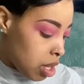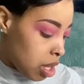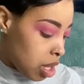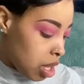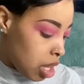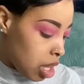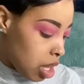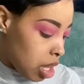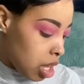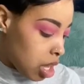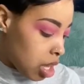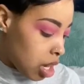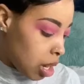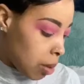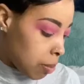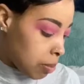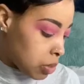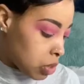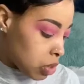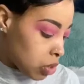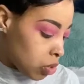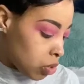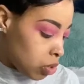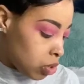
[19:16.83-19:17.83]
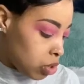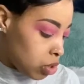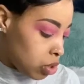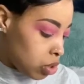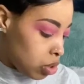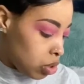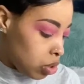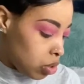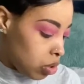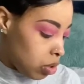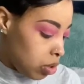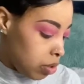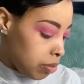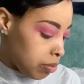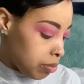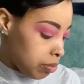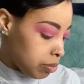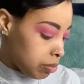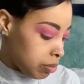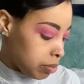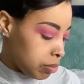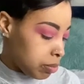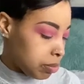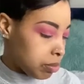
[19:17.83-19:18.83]
And I'm just going to
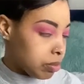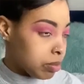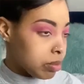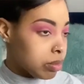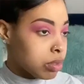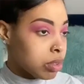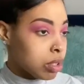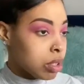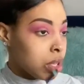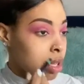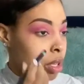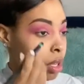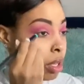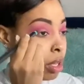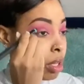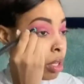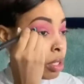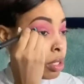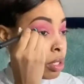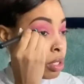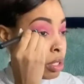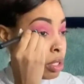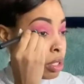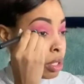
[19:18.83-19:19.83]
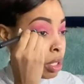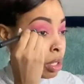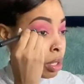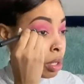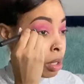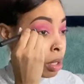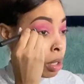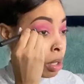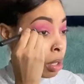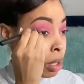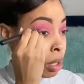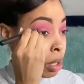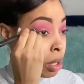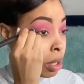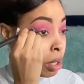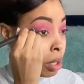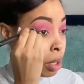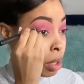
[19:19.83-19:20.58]
gently,